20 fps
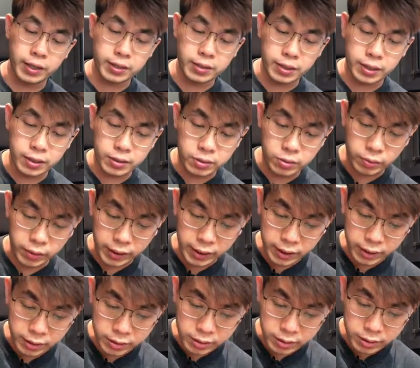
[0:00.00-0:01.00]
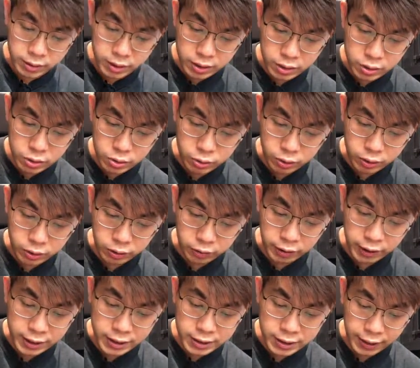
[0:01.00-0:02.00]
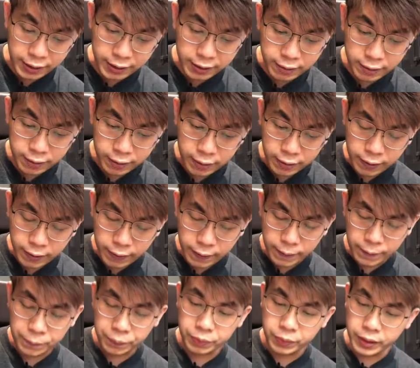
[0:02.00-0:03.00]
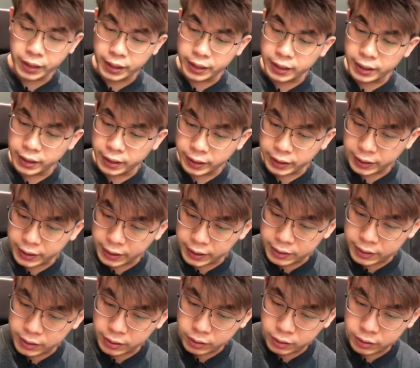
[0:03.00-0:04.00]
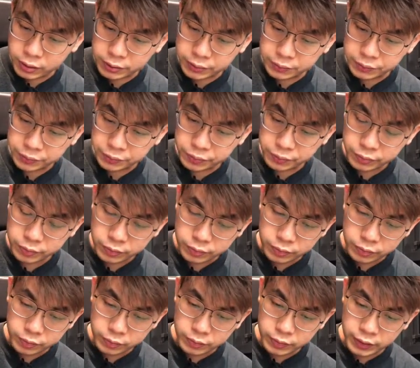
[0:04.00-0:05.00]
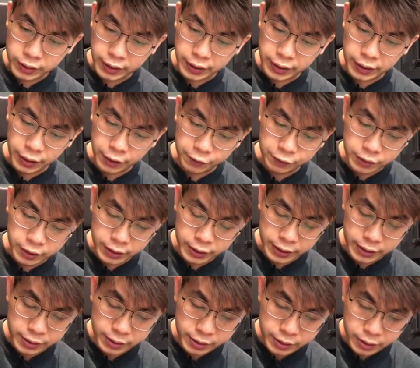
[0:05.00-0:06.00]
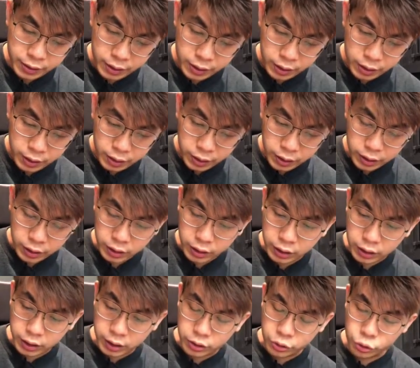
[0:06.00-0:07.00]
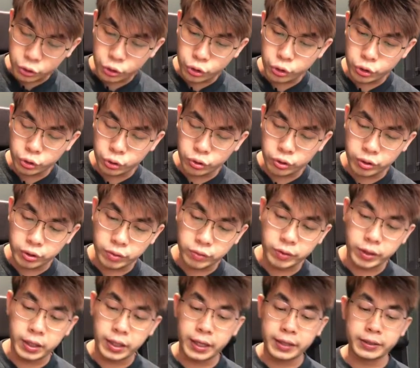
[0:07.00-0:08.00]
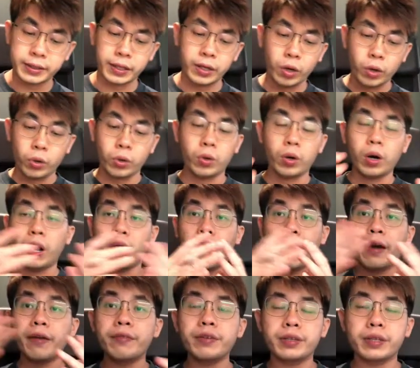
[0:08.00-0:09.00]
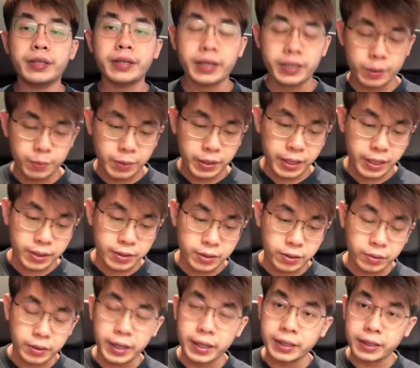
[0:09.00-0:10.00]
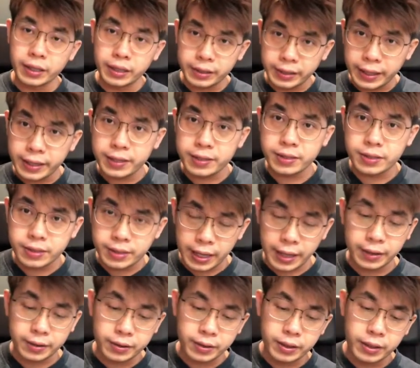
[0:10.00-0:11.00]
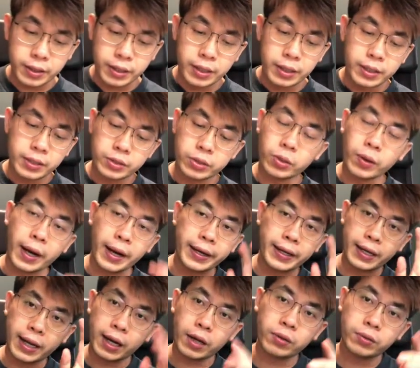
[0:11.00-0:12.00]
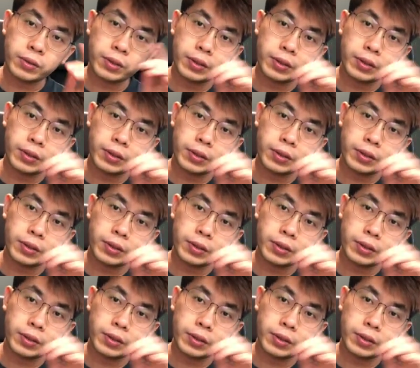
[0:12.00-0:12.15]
side. So I add a Cu on the right side. And then I cancel. And after this, you should realize that, oh, everything has been cancelled and that is done. So I count the